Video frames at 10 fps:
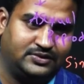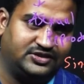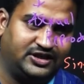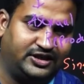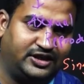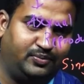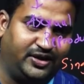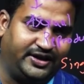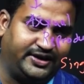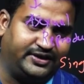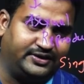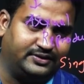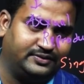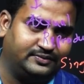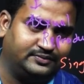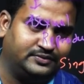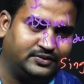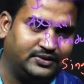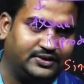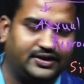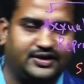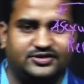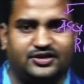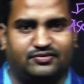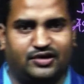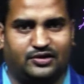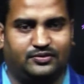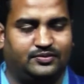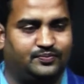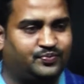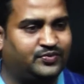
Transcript: single parent is involved.